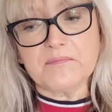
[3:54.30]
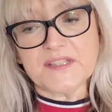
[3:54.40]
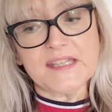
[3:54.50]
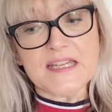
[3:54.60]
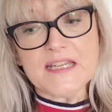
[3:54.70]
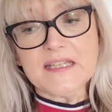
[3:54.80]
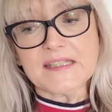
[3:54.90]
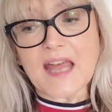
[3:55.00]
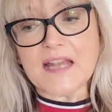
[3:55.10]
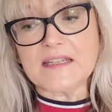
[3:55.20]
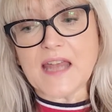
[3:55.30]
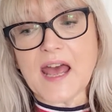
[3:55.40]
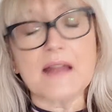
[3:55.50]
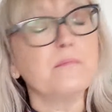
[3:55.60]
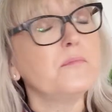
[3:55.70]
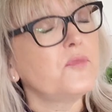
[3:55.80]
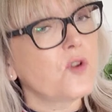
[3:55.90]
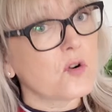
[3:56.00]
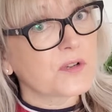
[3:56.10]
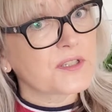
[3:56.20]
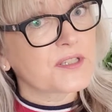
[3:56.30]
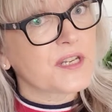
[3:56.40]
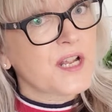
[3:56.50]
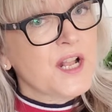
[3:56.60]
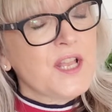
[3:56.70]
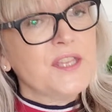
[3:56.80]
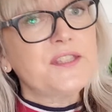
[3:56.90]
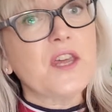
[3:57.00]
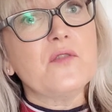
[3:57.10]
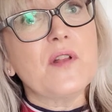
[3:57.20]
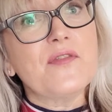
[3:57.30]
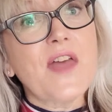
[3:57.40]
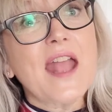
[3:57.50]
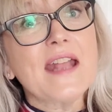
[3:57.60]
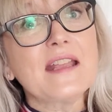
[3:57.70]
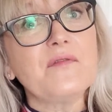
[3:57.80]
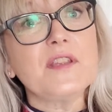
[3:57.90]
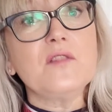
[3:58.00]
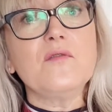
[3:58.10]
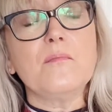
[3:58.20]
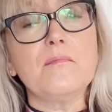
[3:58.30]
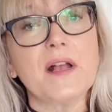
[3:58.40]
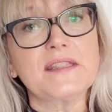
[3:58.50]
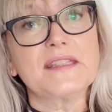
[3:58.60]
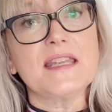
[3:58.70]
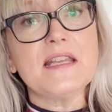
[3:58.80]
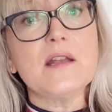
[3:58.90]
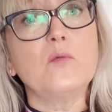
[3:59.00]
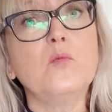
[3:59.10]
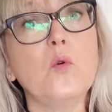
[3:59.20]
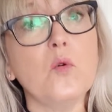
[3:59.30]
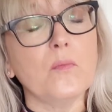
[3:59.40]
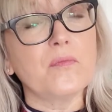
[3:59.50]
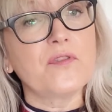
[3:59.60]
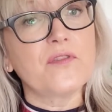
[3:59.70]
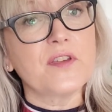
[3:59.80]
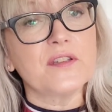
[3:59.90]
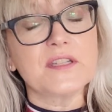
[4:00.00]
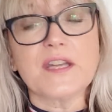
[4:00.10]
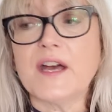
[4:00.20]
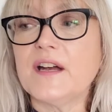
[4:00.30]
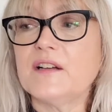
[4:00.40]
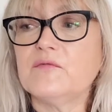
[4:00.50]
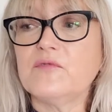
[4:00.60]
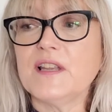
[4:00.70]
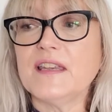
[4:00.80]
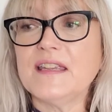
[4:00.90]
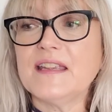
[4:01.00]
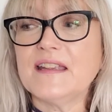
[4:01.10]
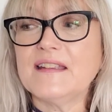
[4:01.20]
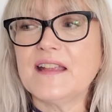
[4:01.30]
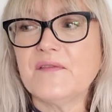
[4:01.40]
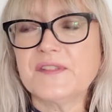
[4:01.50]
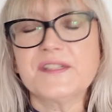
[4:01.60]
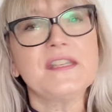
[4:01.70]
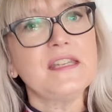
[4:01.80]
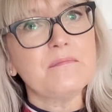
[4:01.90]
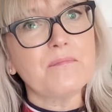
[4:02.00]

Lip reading: seeds and ambrox. So they're giving you the musky warmth that really gives the